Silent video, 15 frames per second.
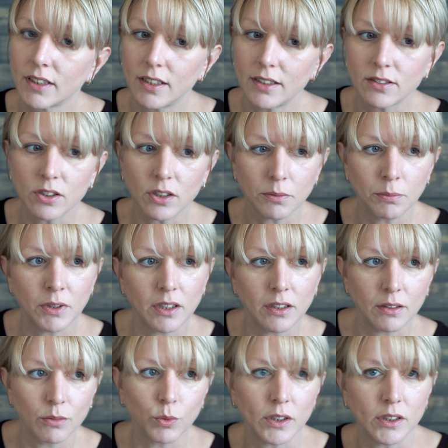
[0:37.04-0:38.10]
It took
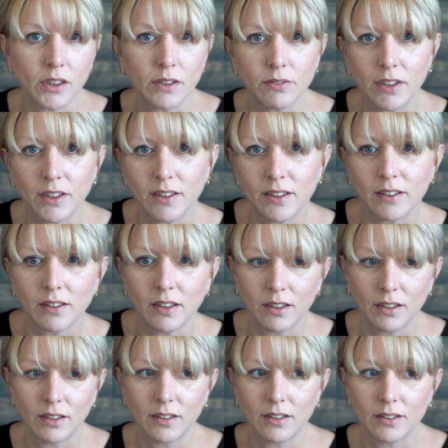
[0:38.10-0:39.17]
me one evening
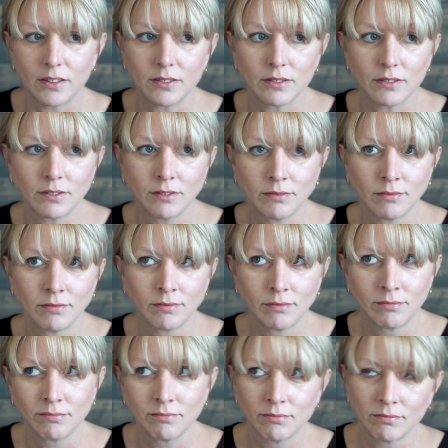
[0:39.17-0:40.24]
and
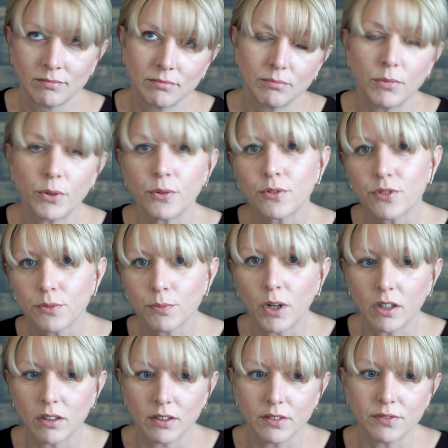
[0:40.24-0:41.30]
most
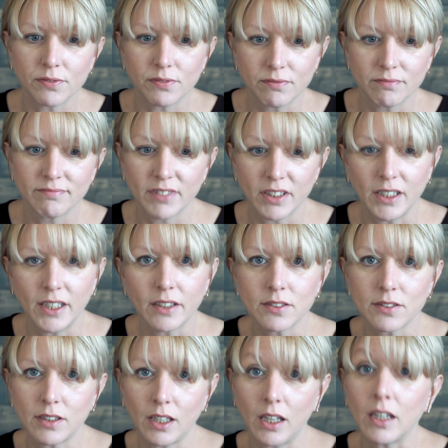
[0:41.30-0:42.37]
part of the
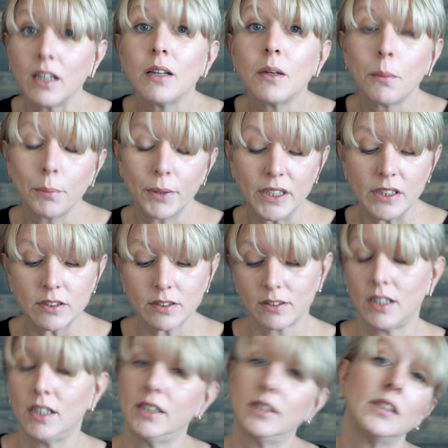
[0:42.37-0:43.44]
next day, but it's
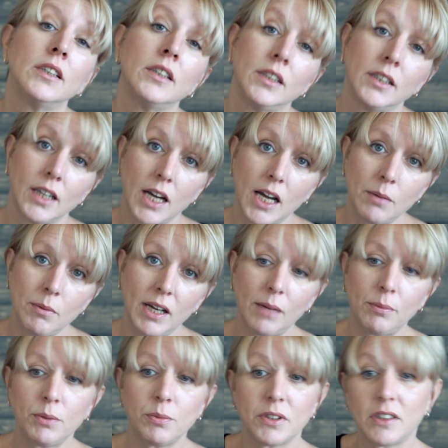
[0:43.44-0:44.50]
done. I'm
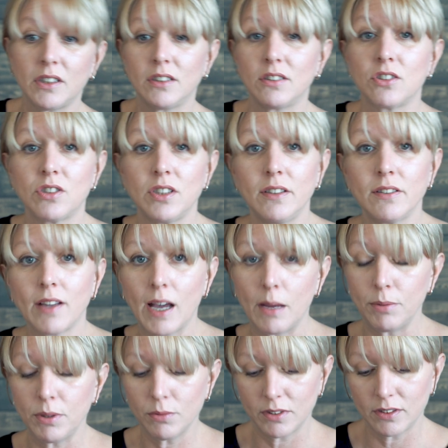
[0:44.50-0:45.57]
happy with it. She's
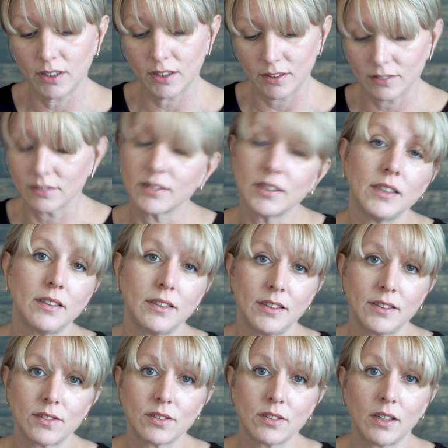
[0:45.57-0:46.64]
happy with it.
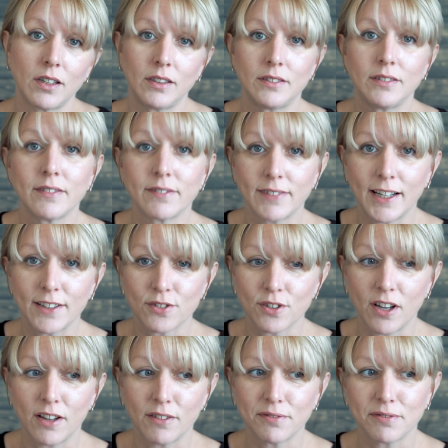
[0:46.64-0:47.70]
It's done. That's
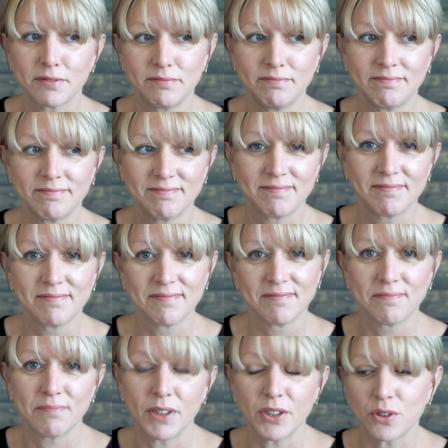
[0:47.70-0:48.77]
off
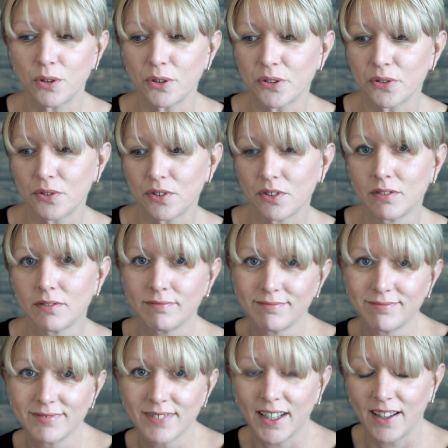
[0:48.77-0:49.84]
my shoulders
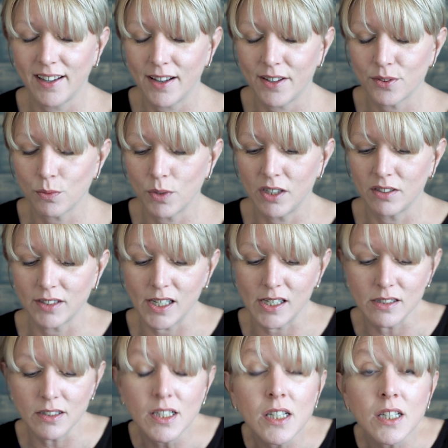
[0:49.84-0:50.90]
as well
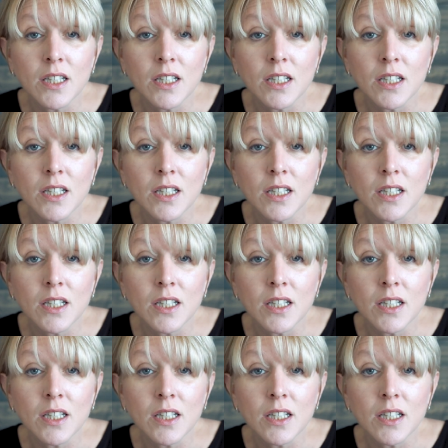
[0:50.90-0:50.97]
now.